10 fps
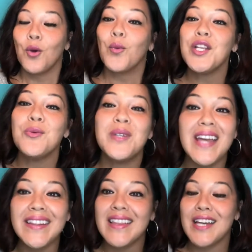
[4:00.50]
when you
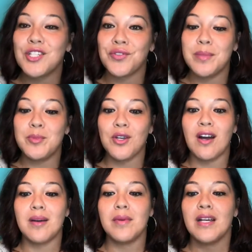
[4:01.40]
get that dream
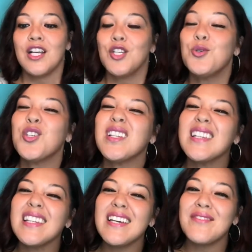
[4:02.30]
job, you should
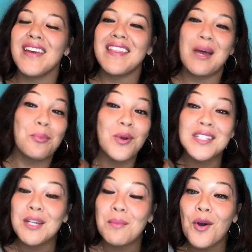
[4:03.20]
live in that
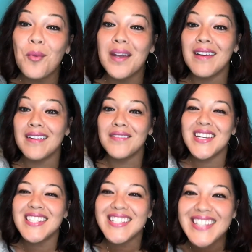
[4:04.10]
present moment of
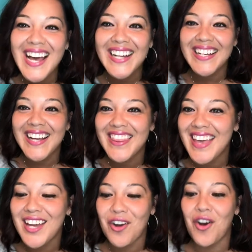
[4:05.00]
signing
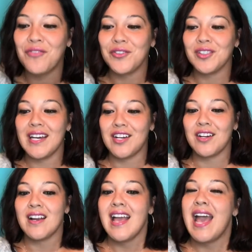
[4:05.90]
that offer
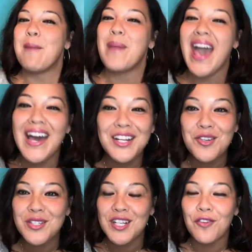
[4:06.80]
letter and patting
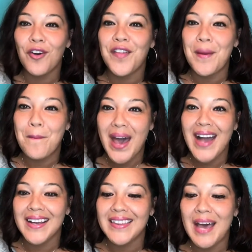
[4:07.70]
yourself on the
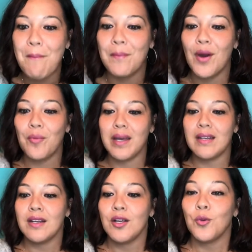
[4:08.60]
back in that moment,
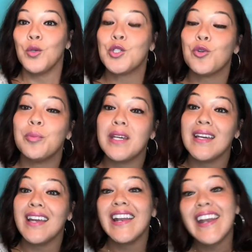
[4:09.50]
which will
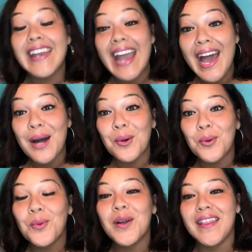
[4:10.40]
be now
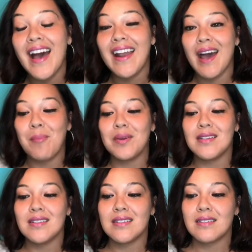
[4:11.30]
when that
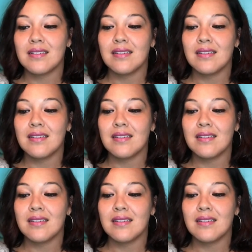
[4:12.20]
happens.